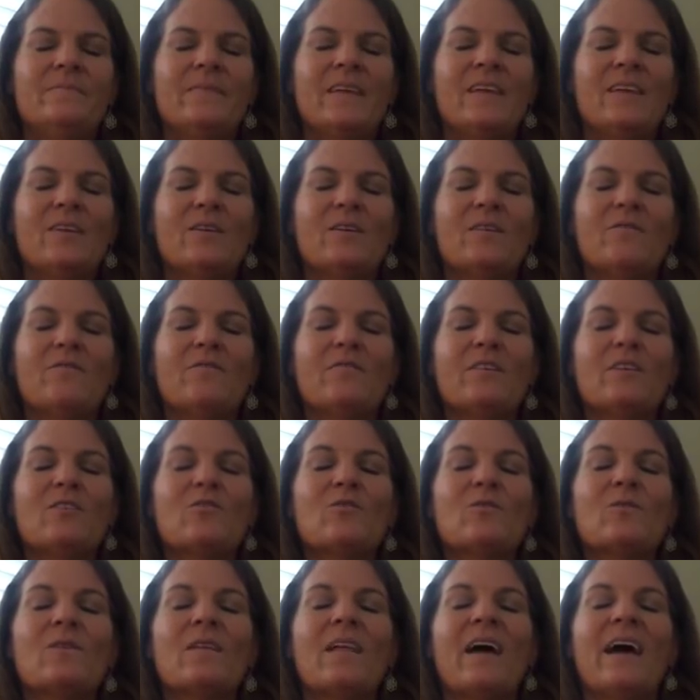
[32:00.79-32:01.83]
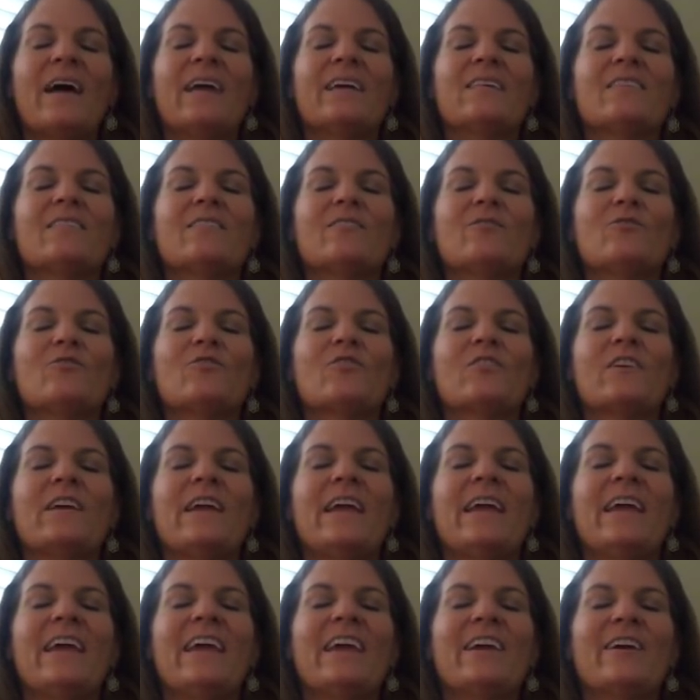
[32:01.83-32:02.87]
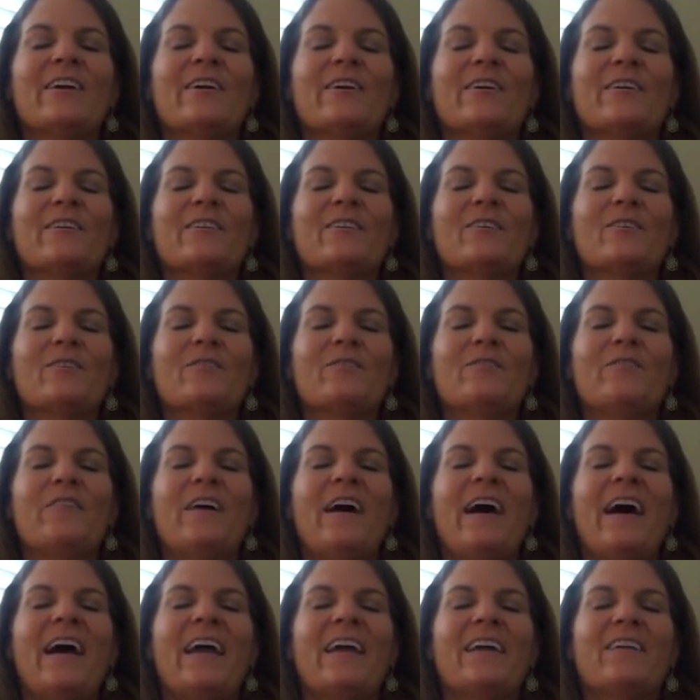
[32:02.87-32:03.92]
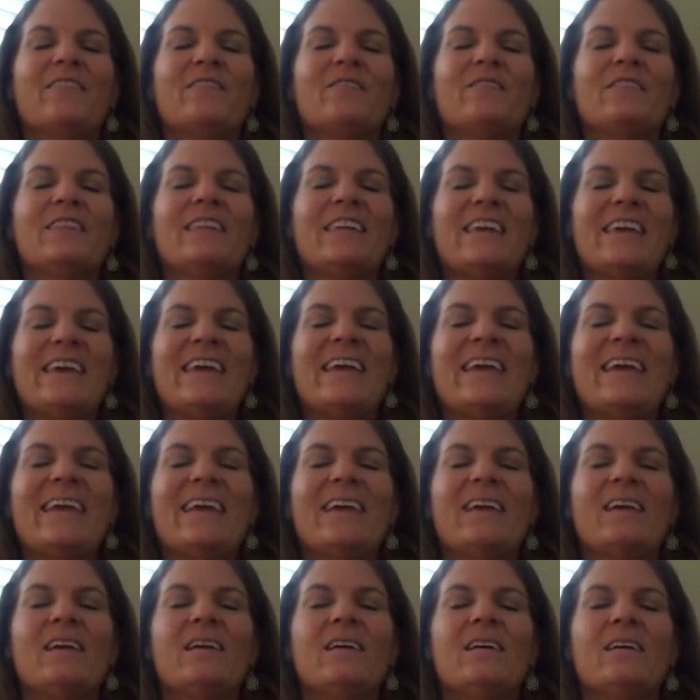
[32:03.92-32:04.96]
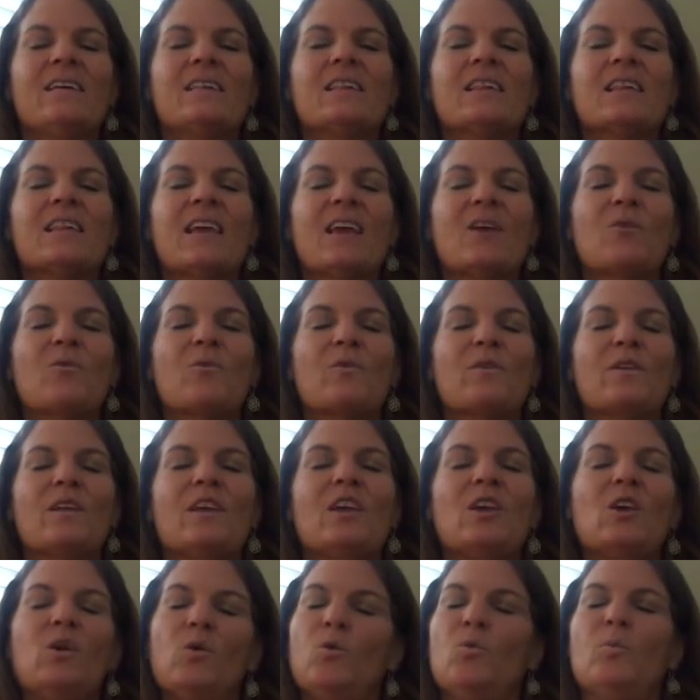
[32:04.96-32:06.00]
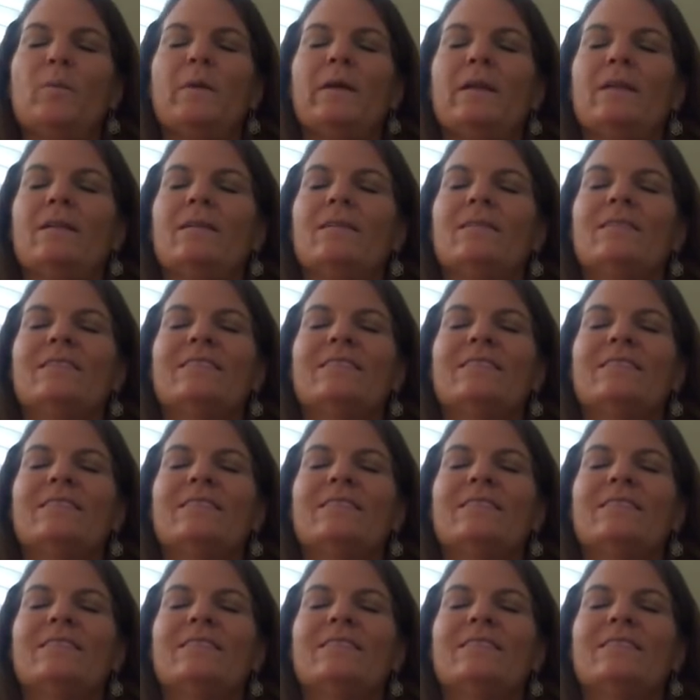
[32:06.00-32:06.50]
You can visualize the tree here, your 5D sacred human.